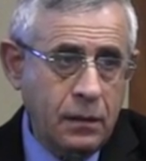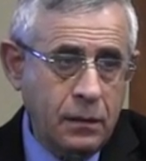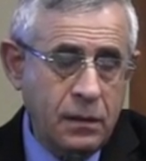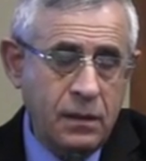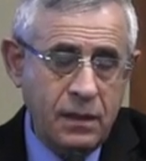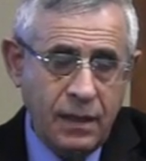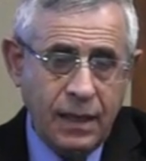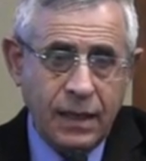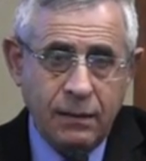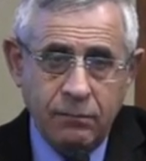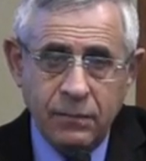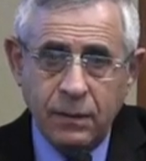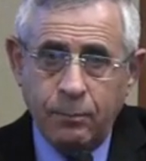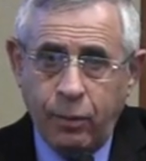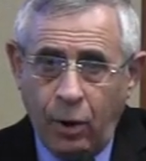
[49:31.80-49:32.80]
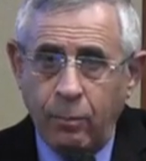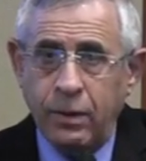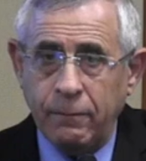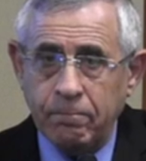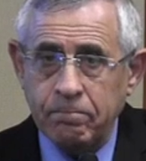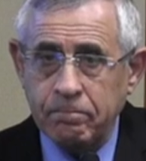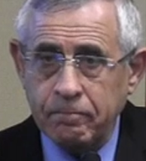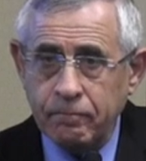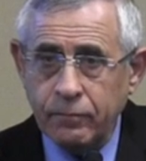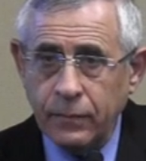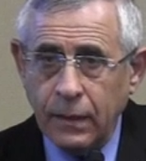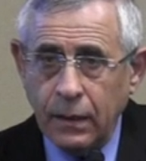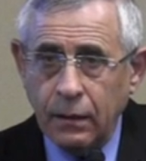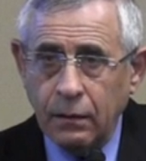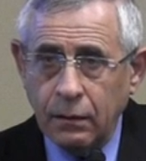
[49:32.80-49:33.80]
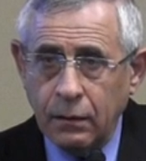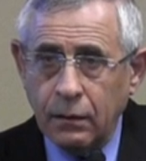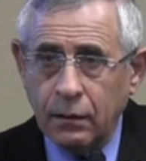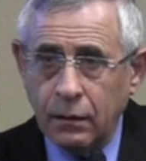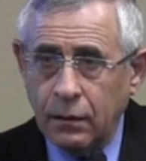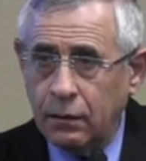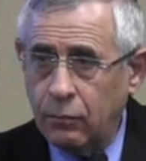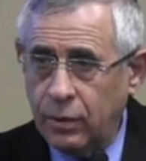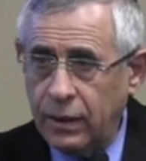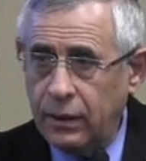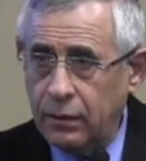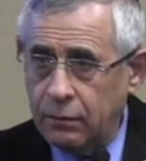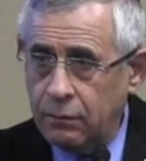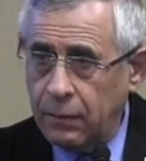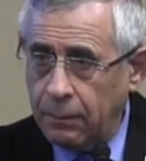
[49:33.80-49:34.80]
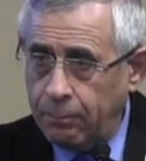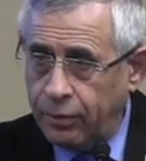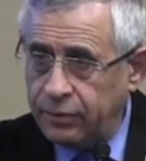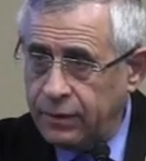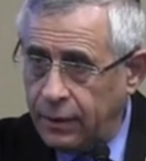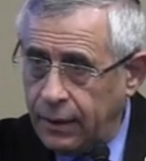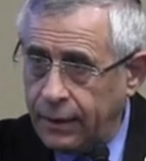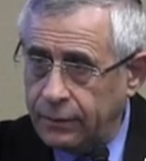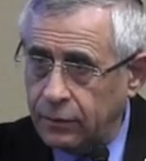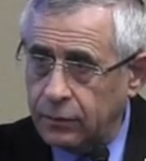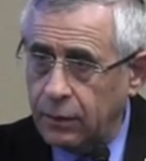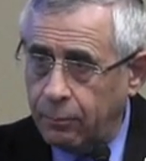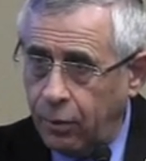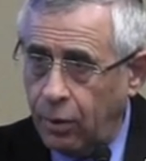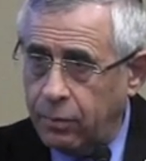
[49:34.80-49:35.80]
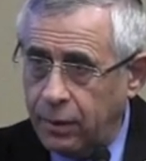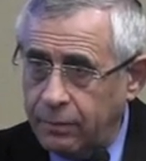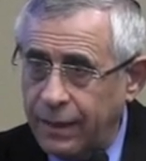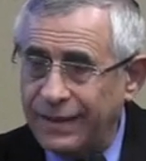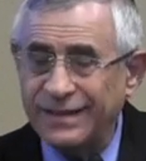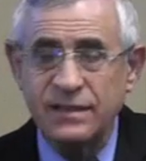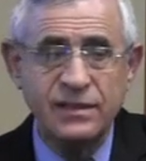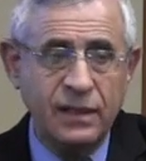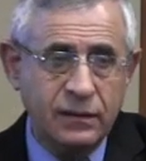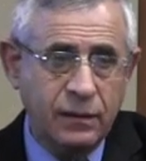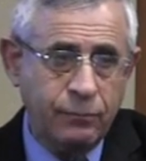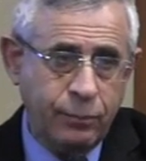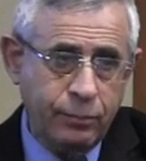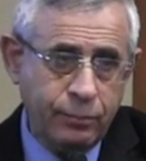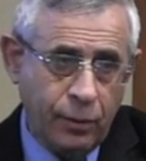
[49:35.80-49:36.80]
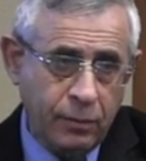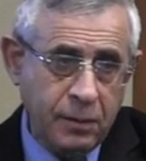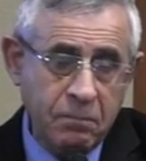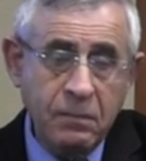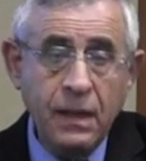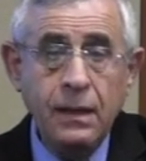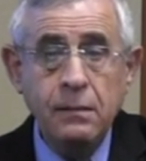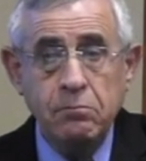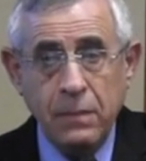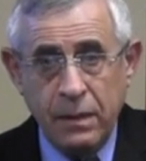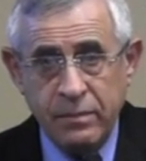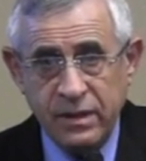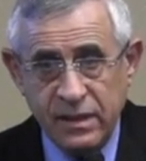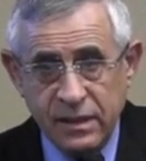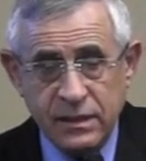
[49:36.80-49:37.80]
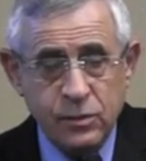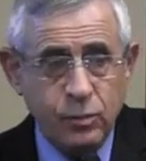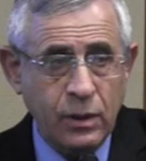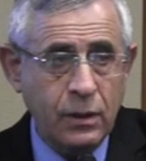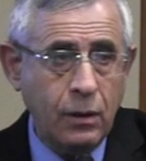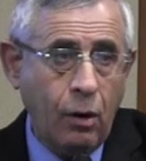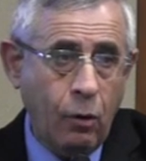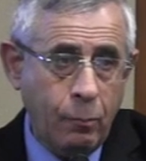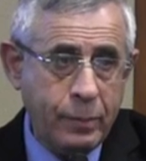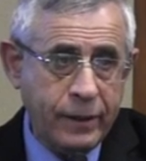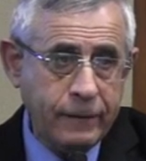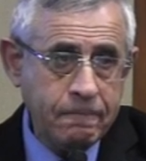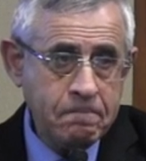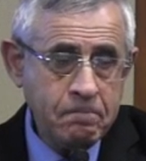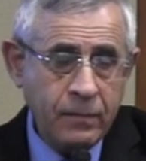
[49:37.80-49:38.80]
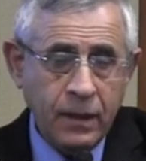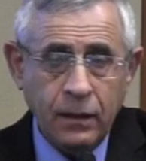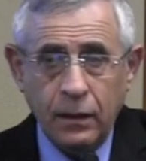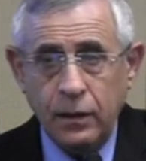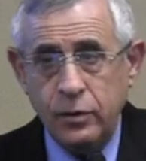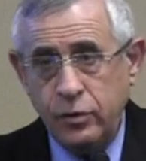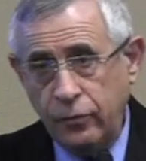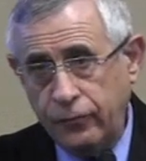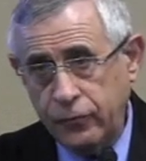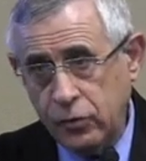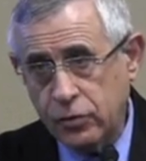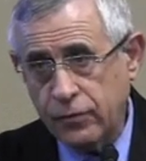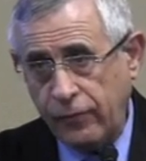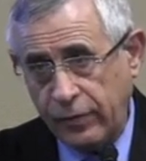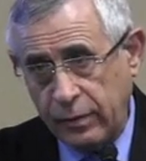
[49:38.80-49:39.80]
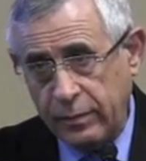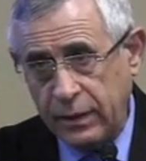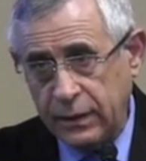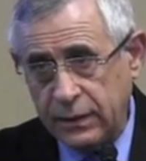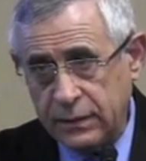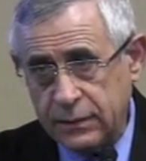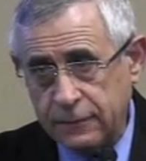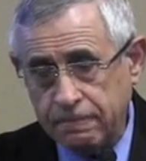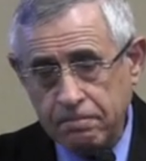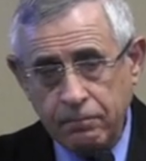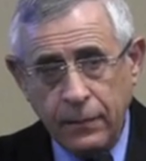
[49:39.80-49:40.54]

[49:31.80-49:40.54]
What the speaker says: name the problem, will put their hand on the problem and understand the problem, maybe this will open a new future for the Middle East,